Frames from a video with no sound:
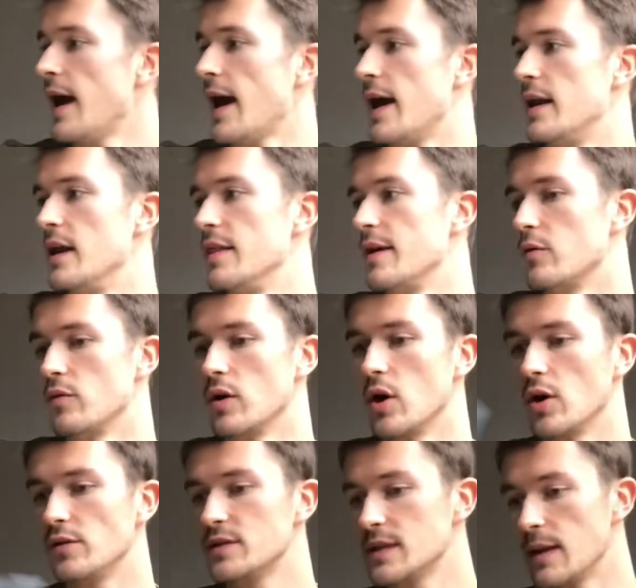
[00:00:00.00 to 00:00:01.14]
and there were a
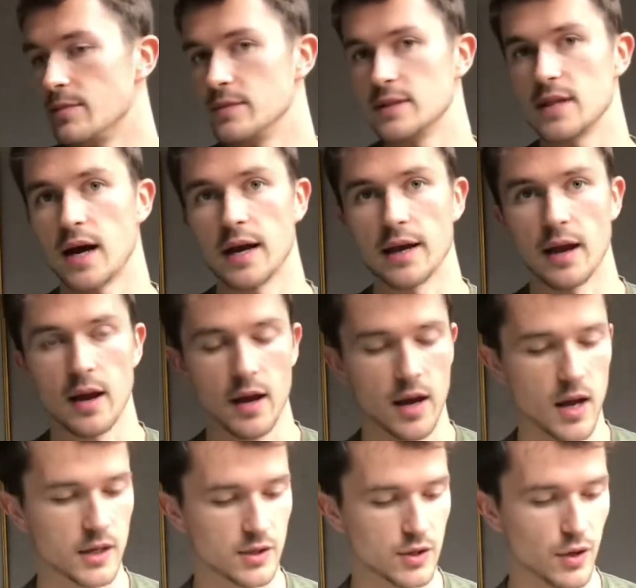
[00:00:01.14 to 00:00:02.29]
lot of stems that I
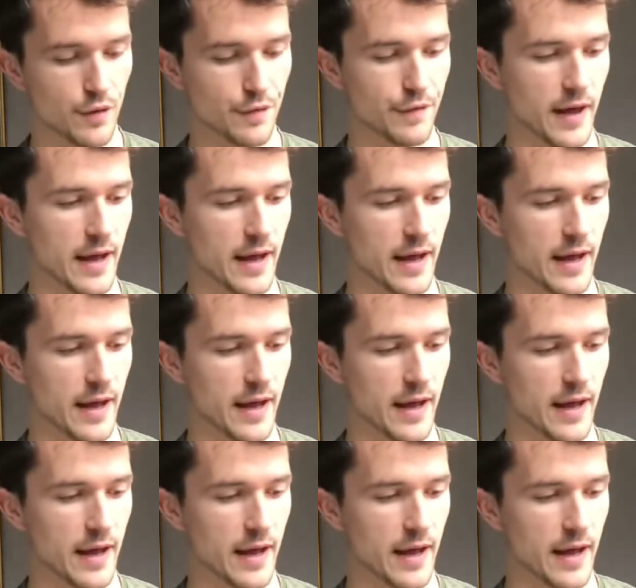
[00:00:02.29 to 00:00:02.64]
cut off